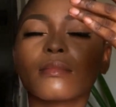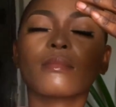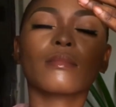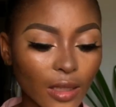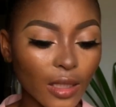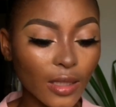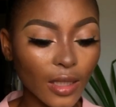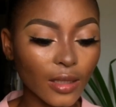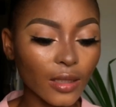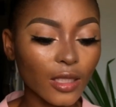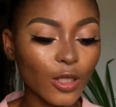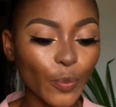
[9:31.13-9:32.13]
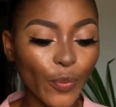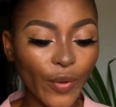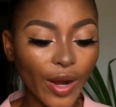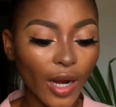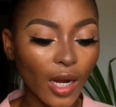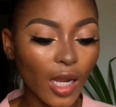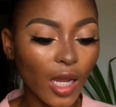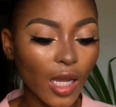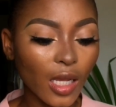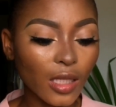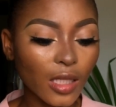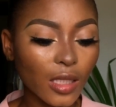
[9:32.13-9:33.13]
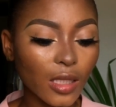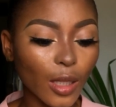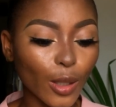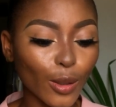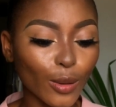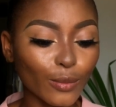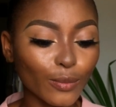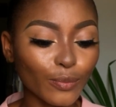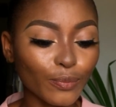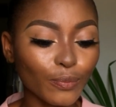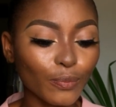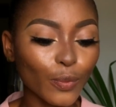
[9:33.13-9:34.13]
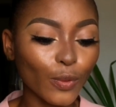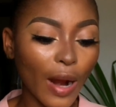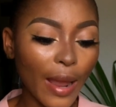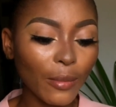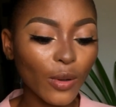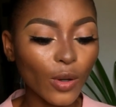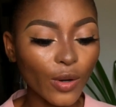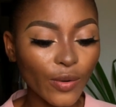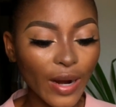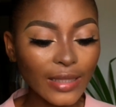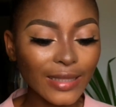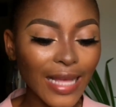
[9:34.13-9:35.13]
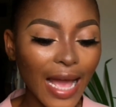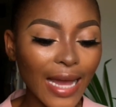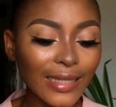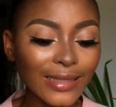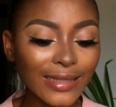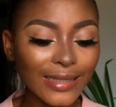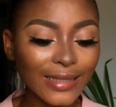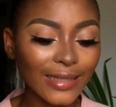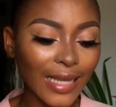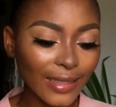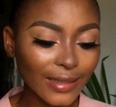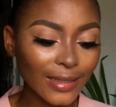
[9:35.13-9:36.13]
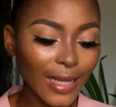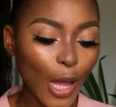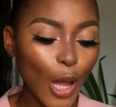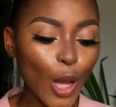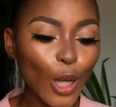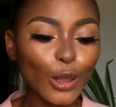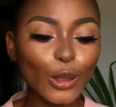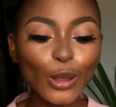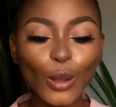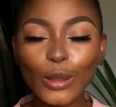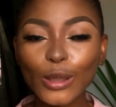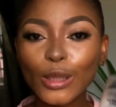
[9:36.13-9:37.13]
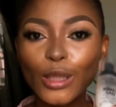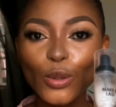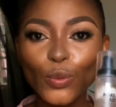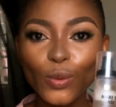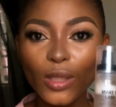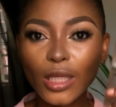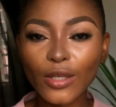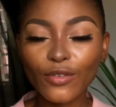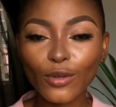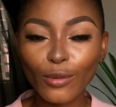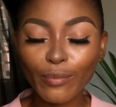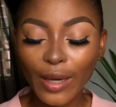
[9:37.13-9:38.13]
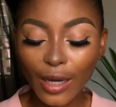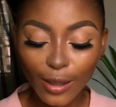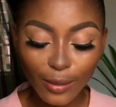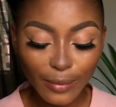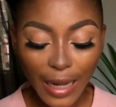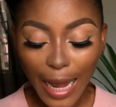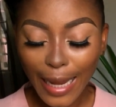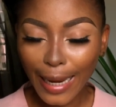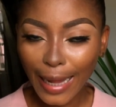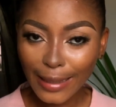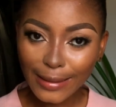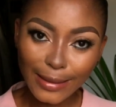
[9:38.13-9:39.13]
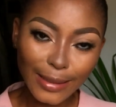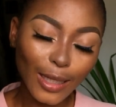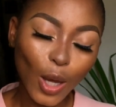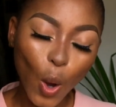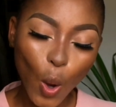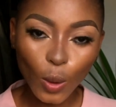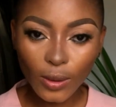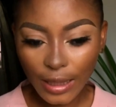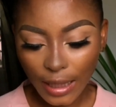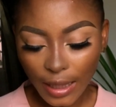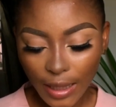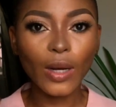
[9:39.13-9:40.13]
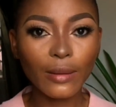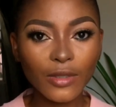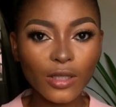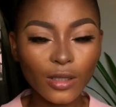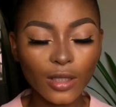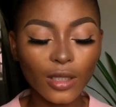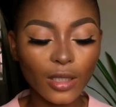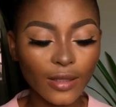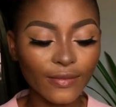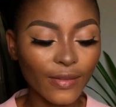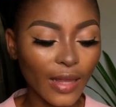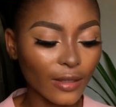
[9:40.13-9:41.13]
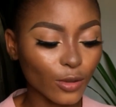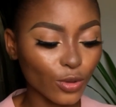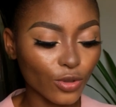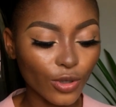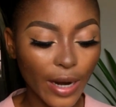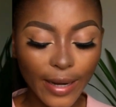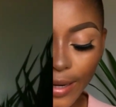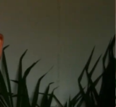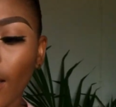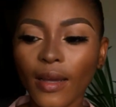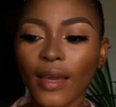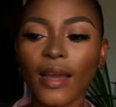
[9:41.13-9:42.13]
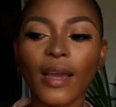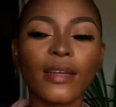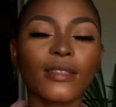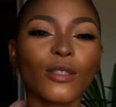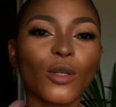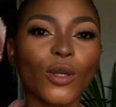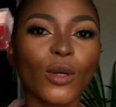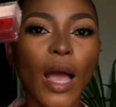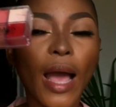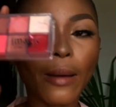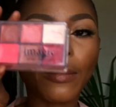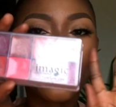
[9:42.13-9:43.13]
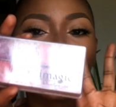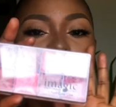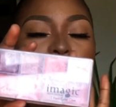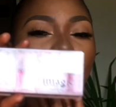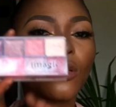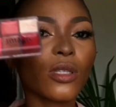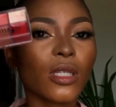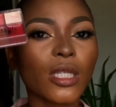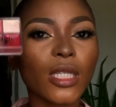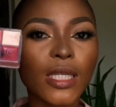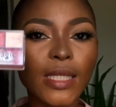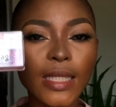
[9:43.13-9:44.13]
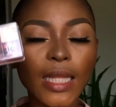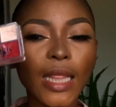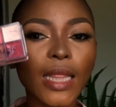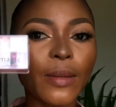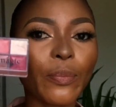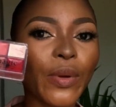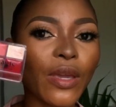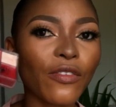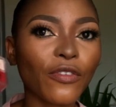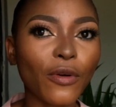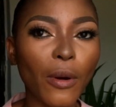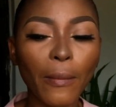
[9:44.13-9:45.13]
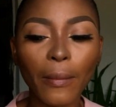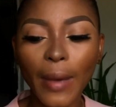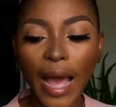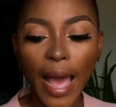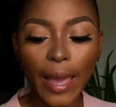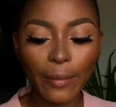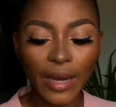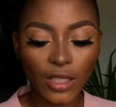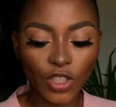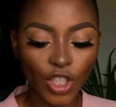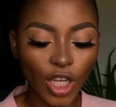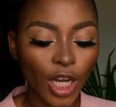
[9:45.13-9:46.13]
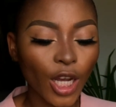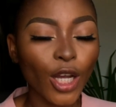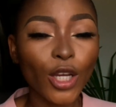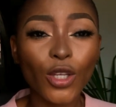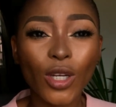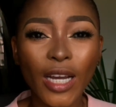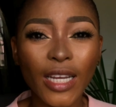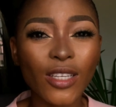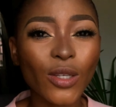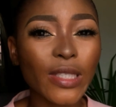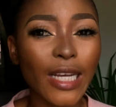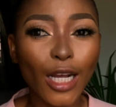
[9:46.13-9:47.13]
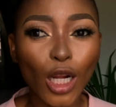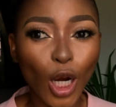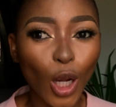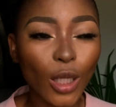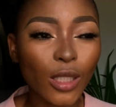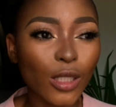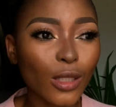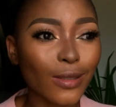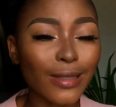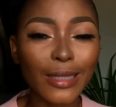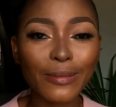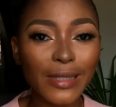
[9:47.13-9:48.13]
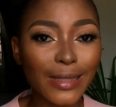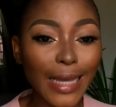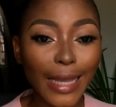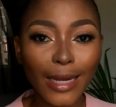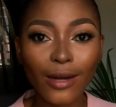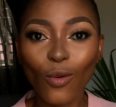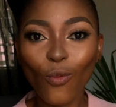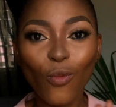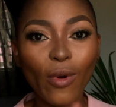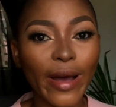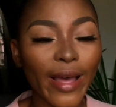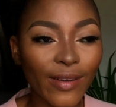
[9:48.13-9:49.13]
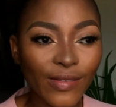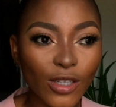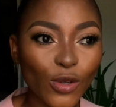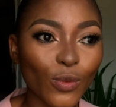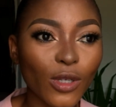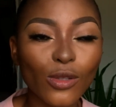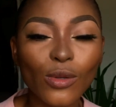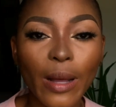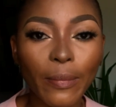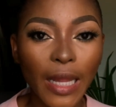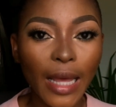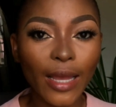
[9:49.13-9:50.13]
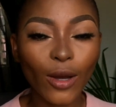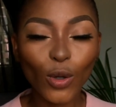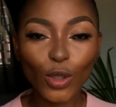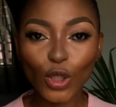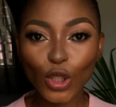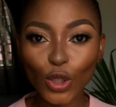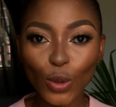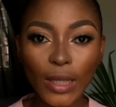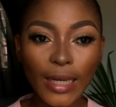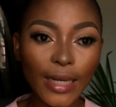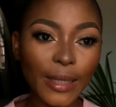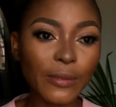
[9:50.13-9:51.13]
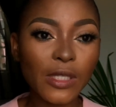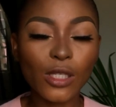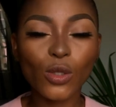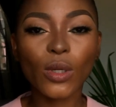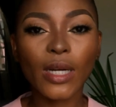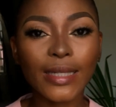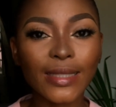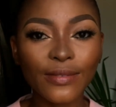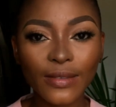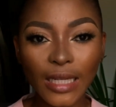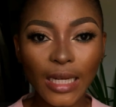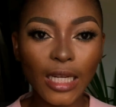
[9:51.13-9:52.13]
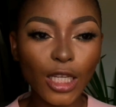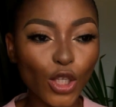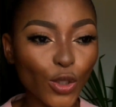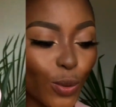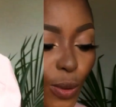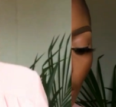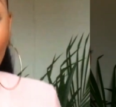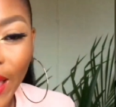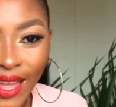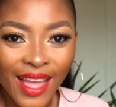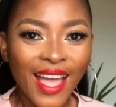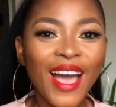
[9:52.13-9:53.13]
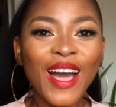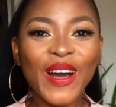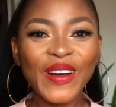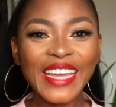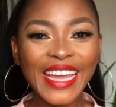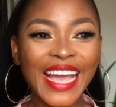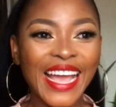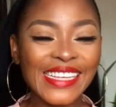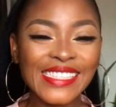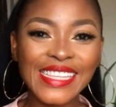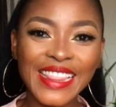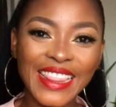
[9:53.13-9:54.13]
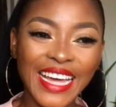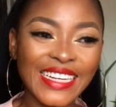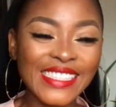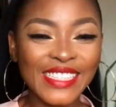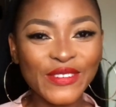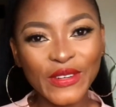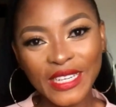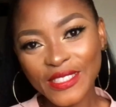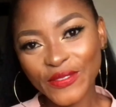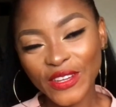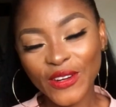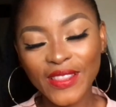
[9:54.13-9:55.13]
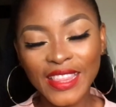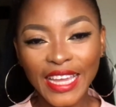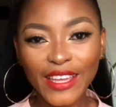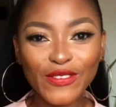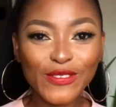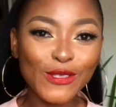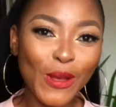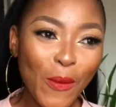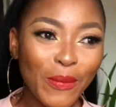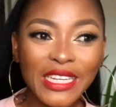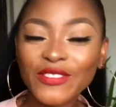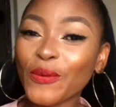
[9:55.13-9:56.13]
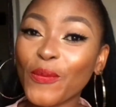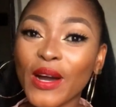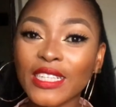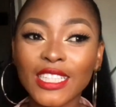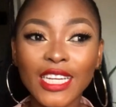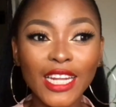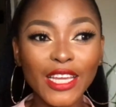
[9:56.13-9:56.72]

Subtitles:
This setting spray is prime, correct, and set. So this will leave your makeup lasting all day. I'm just gonna leave that to dry down. Okay guys, so I'm going to be using this lippy from iMagic. You can use a gloss, lip stain, whatever you want to apply on your lips, you can definitely use that. Okay guys, that is it for this video. Thank you so much for watching.